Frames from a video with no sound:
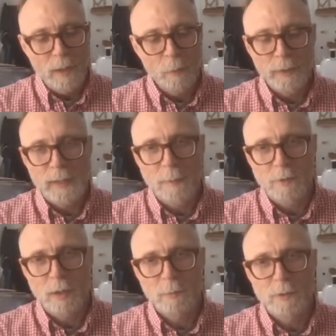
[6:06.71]
when it came
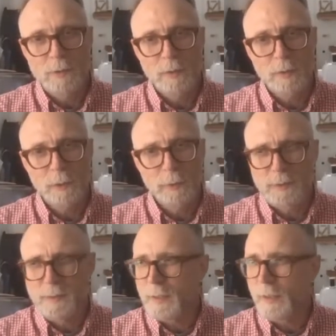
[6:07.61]
time to do the
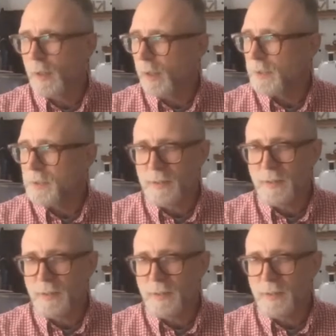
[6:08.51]
lyrics, I